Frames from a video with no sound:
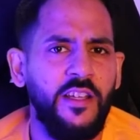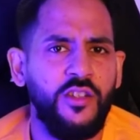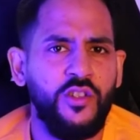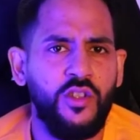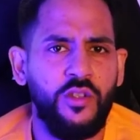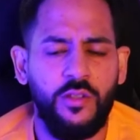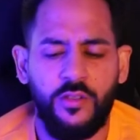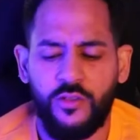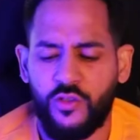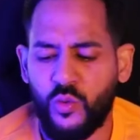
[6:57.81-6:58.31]

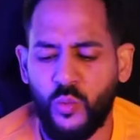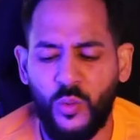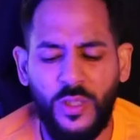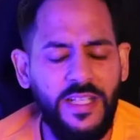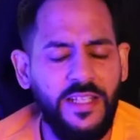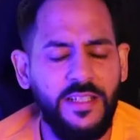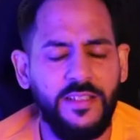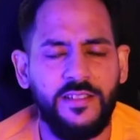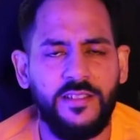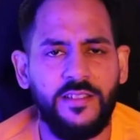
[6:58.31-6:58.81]
S
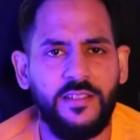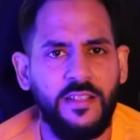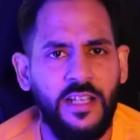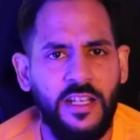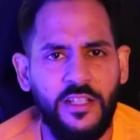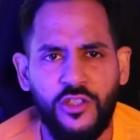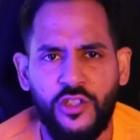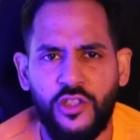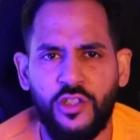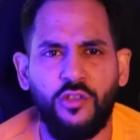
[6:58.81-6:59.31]
sweets,
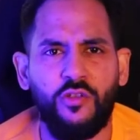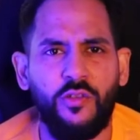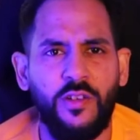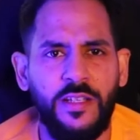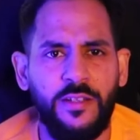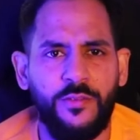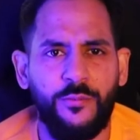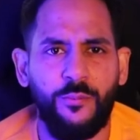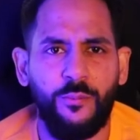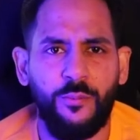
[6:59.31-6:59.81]
like
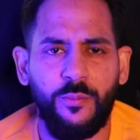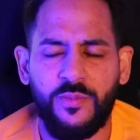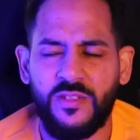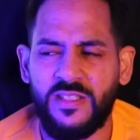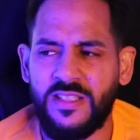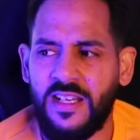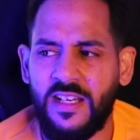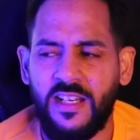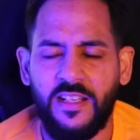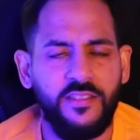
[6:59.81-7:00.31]
sugary
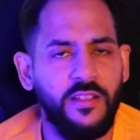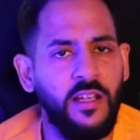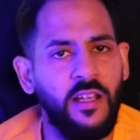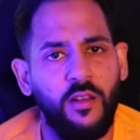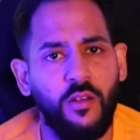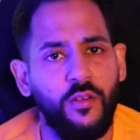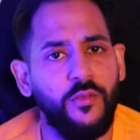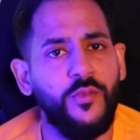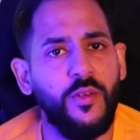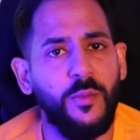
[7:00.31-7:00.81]
snacks. I
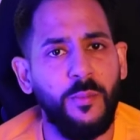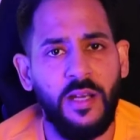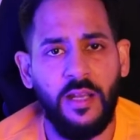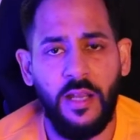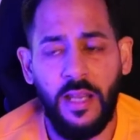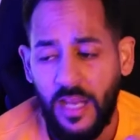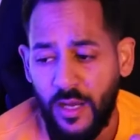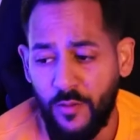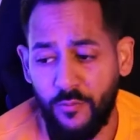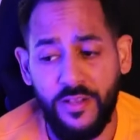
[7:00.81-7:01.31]
loved them.
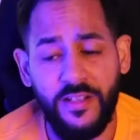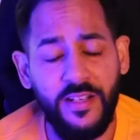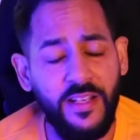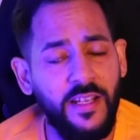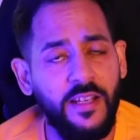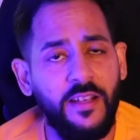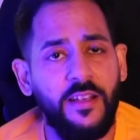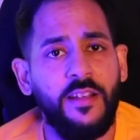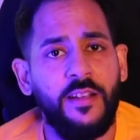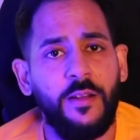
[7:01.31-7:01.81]
I, every
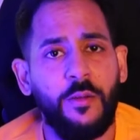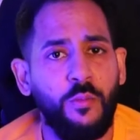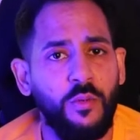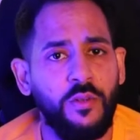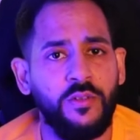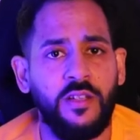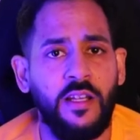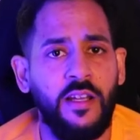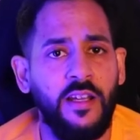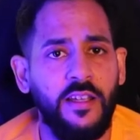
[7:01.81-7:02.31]
day
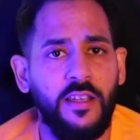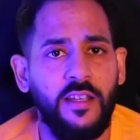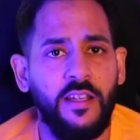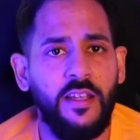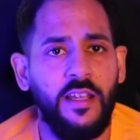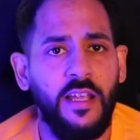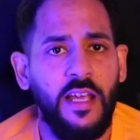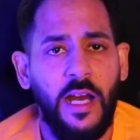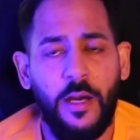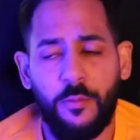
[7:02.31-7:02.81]
was like,
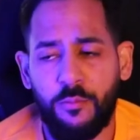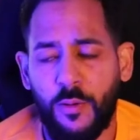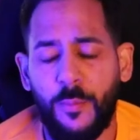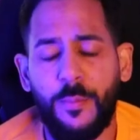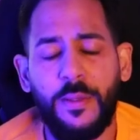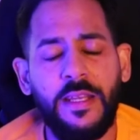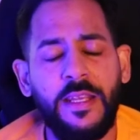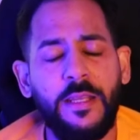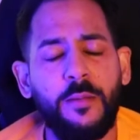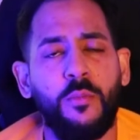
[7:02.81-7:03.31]
I'd
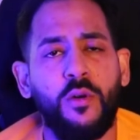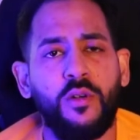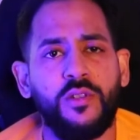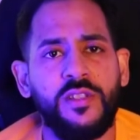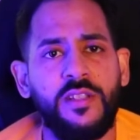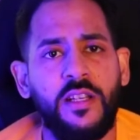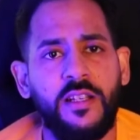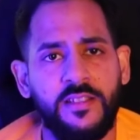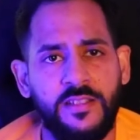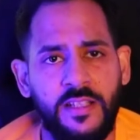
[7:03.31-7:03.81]
probably eat more
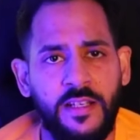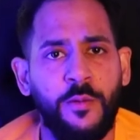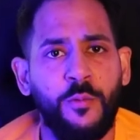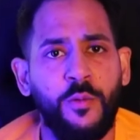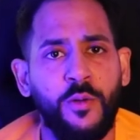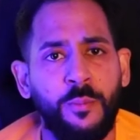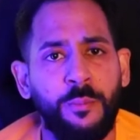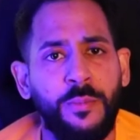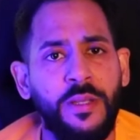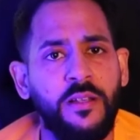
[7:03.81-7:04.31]
snacks than I
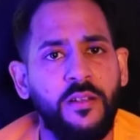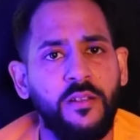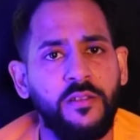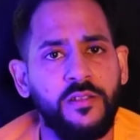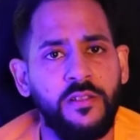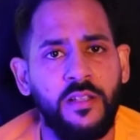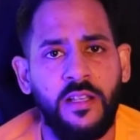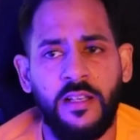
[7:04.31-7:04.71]
would meals.